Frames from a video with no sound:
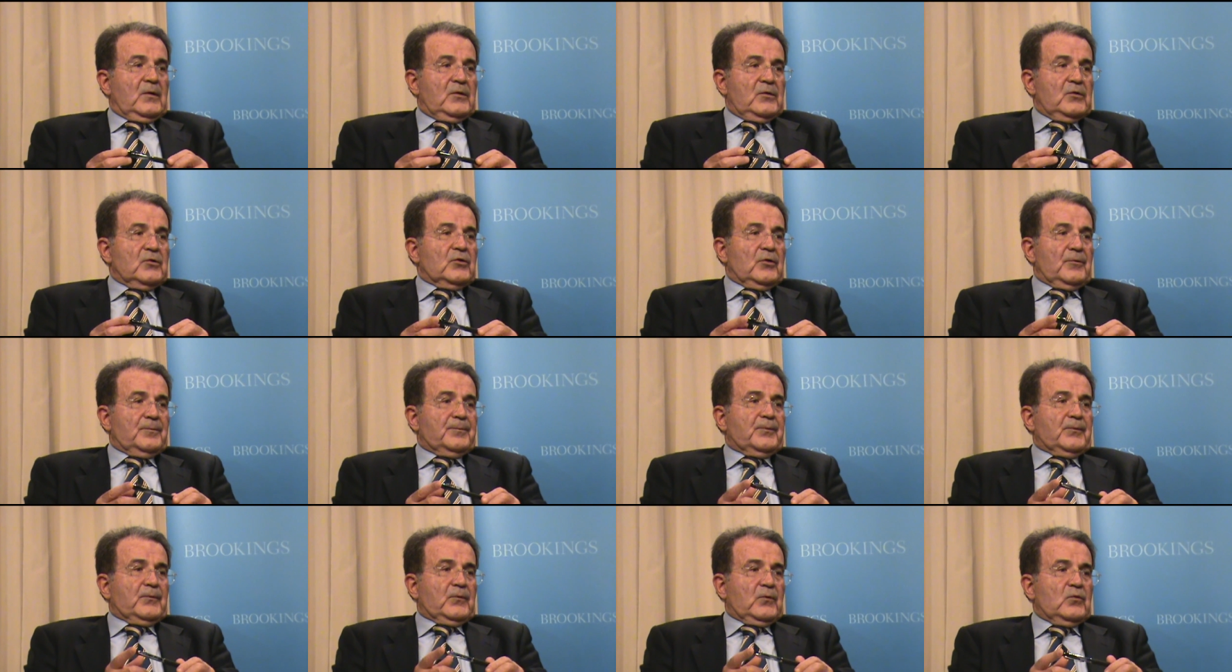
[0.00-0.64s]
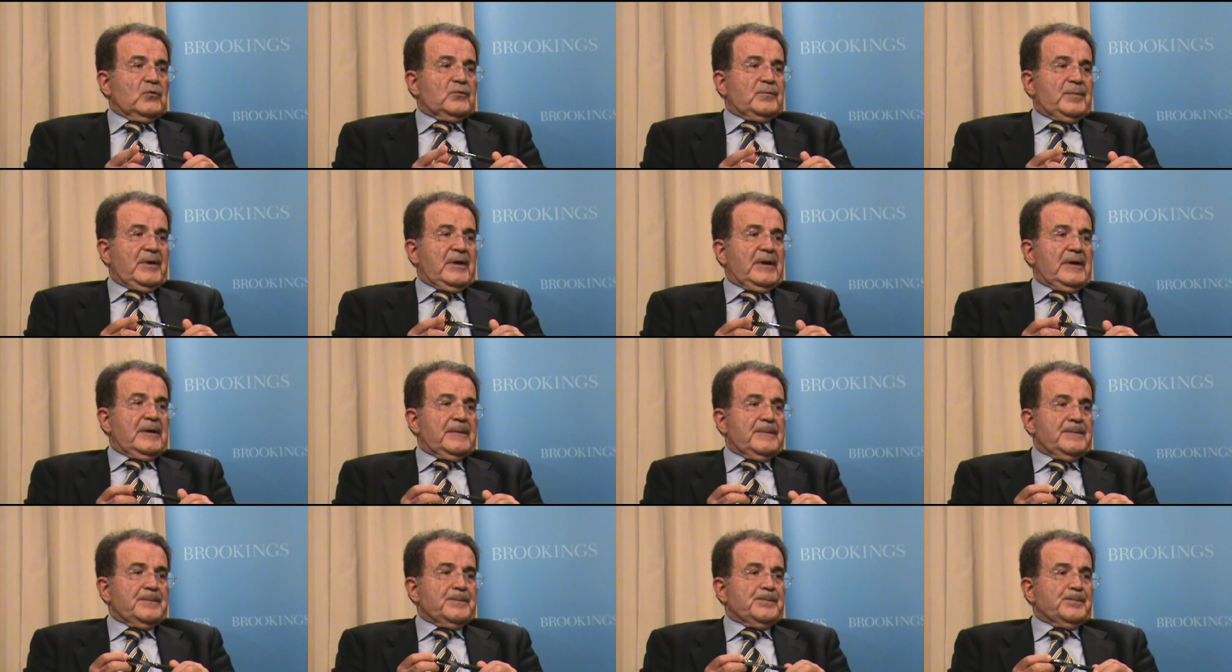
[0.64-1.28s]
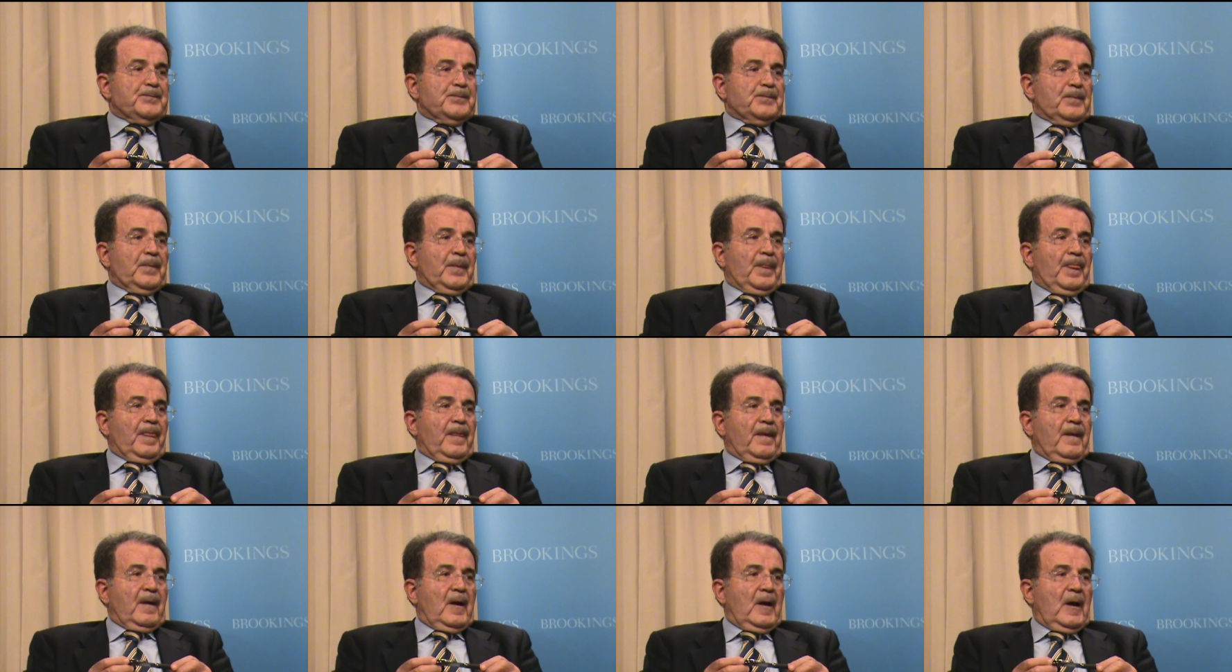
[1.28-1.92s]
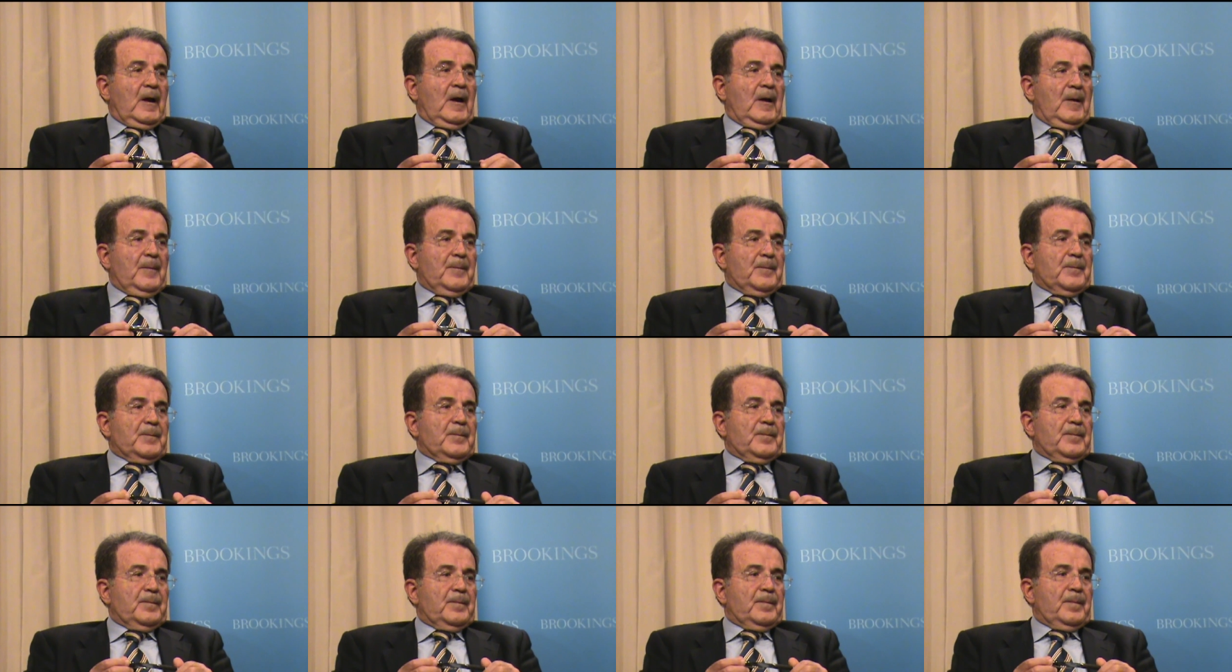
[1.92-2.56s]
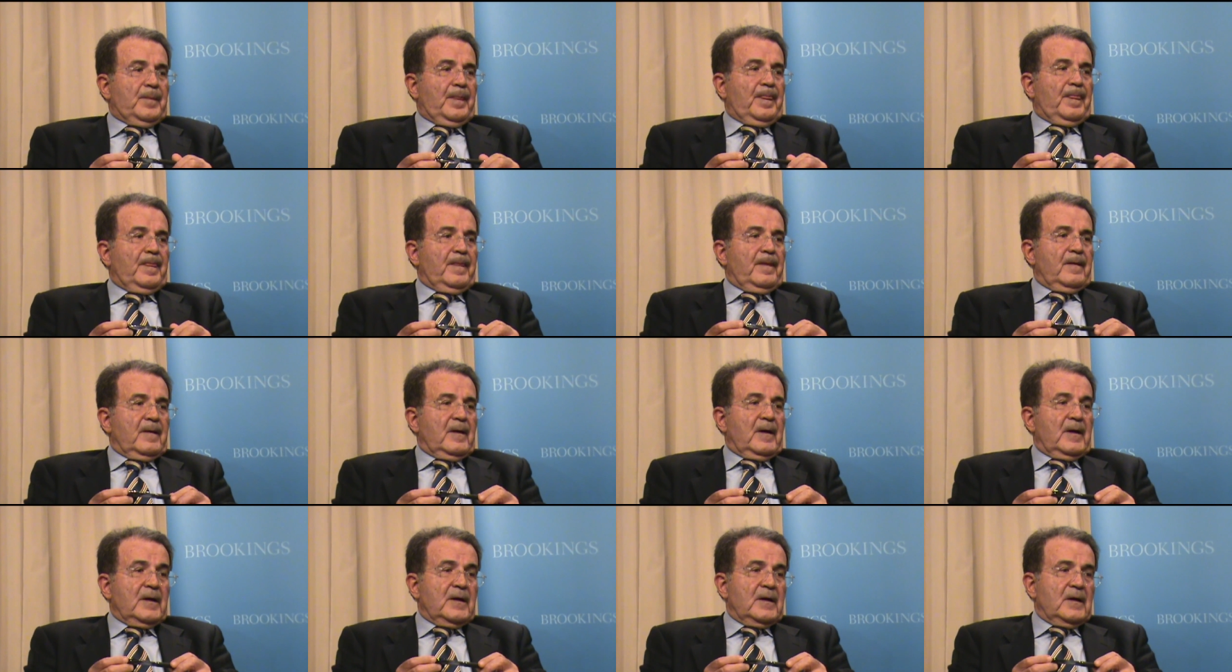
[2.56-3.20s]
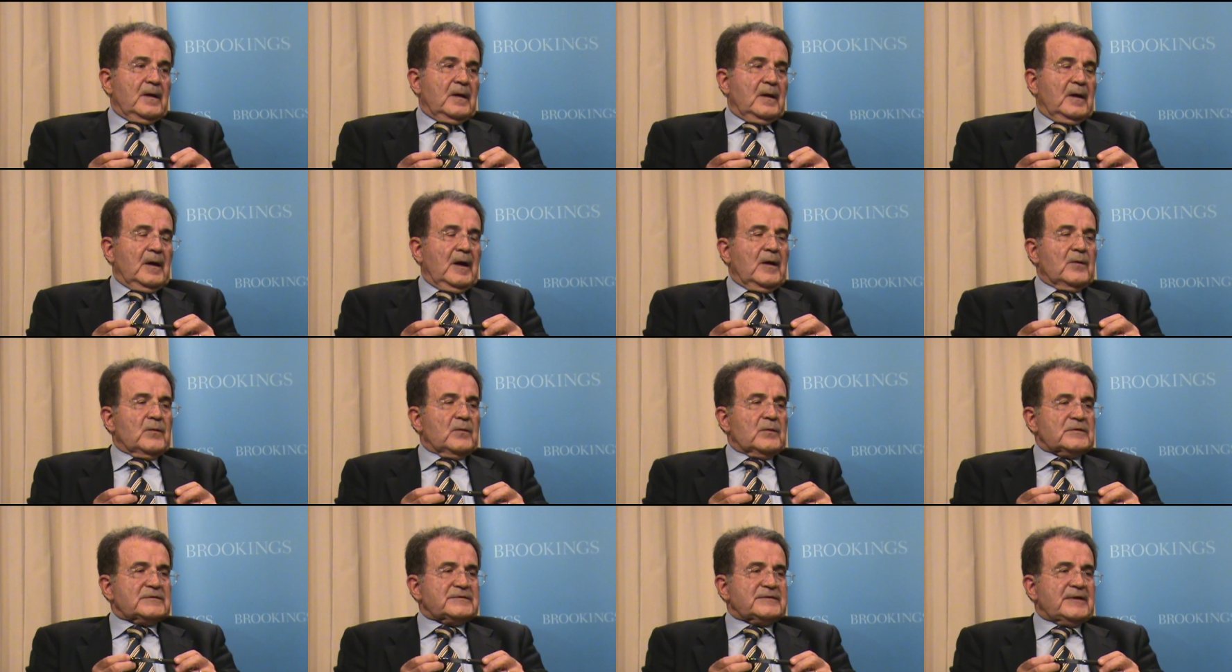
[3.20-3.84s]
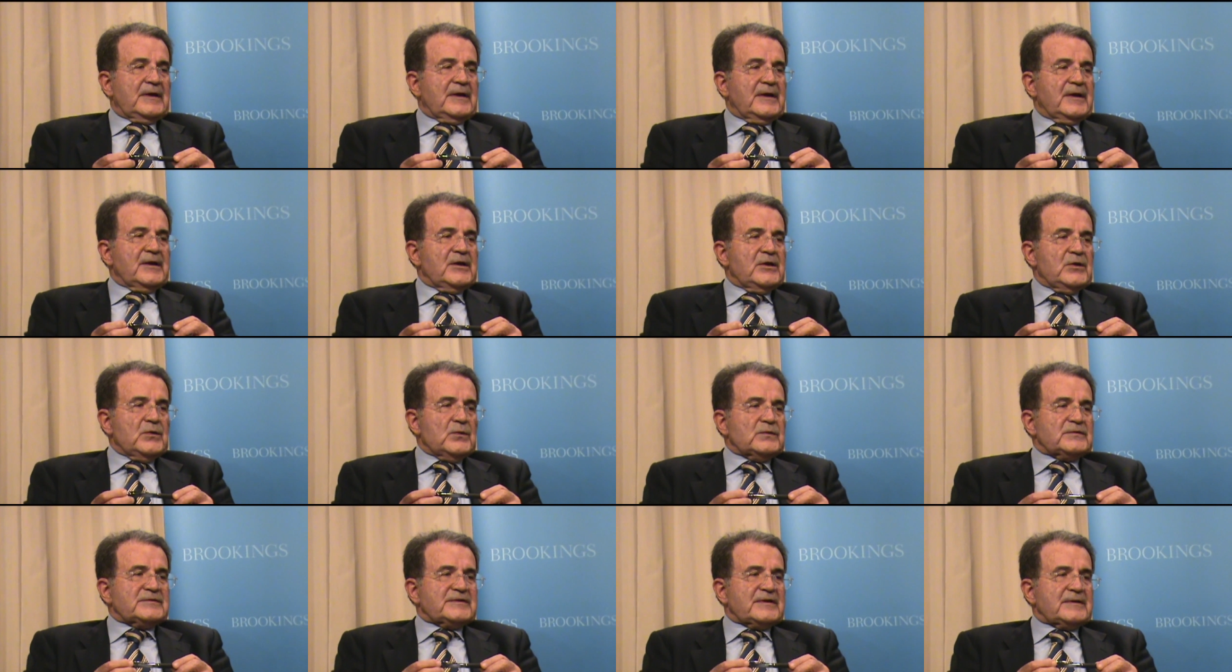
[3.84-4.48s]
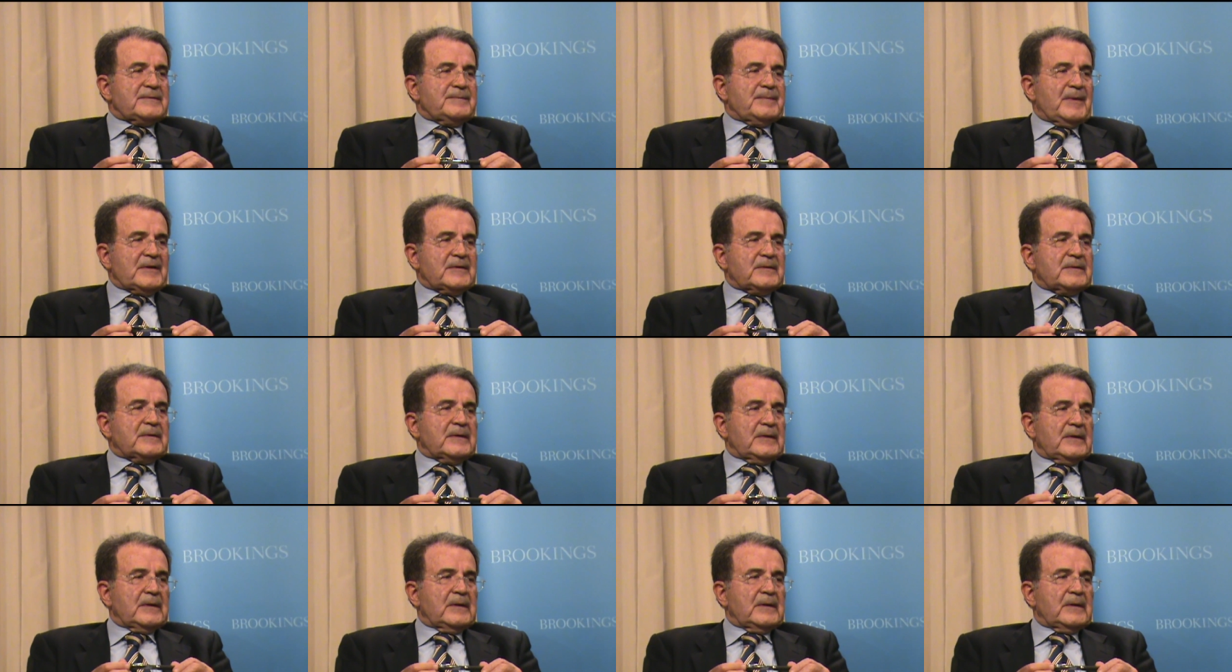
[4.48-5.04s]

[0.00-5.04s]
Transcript: Europe could be, I was telling you, but